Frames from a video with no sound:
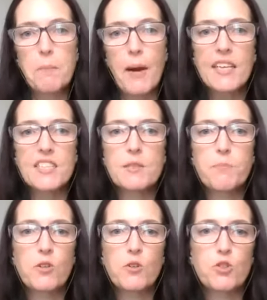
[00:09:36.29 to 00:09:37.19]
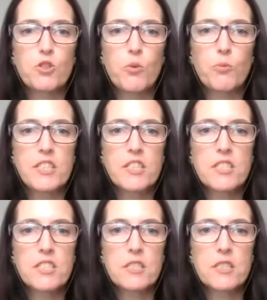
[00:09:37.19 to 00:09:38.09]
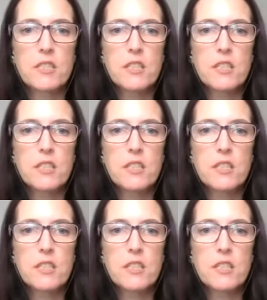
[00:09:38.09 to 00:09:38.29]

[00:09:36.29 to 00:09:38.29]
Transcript: BAS because you're not registered.